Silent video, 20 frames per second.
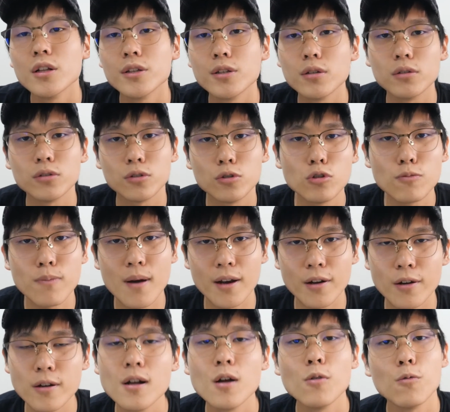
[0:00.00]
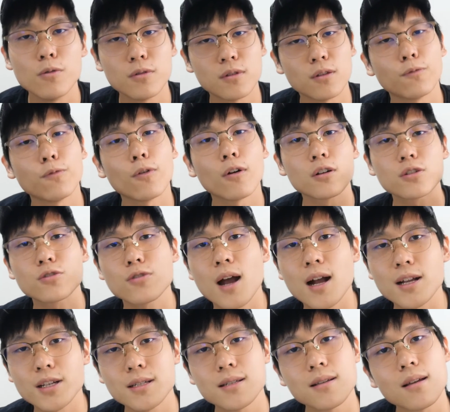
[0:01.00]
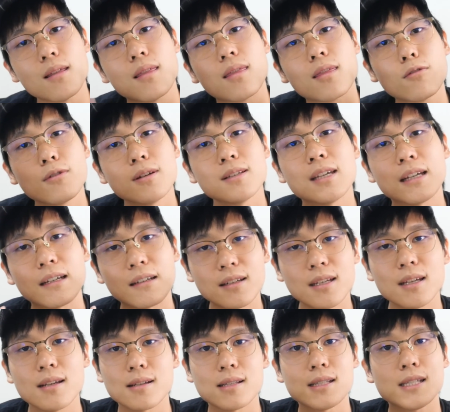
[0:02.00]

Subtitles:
you do better with the 4 strategies and 3 techniques.